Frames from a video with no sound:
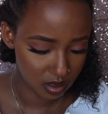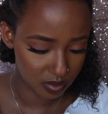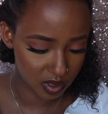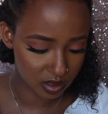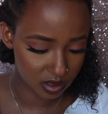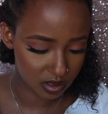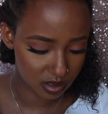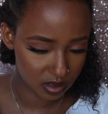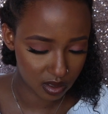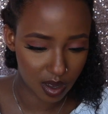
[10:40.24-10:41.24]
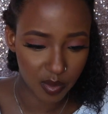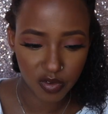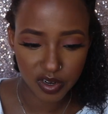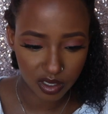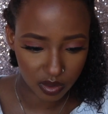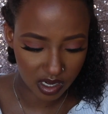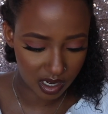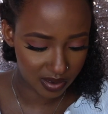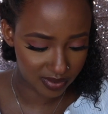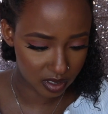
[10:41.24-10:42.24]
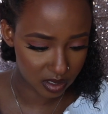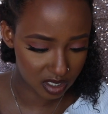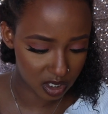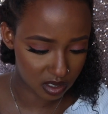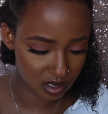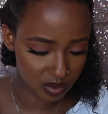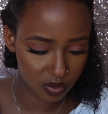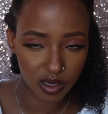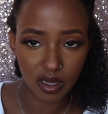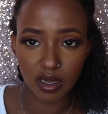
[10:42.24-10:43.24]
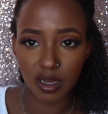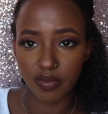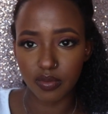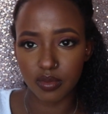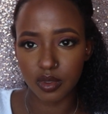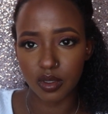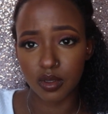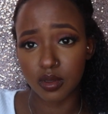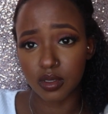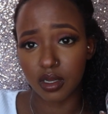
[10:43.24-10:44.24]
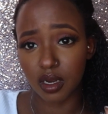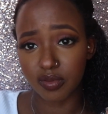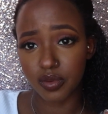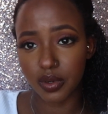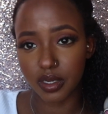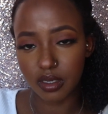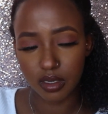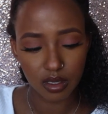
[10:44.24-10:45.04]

because I'm already using a leave-in conditioner. I don't want to have to use another one,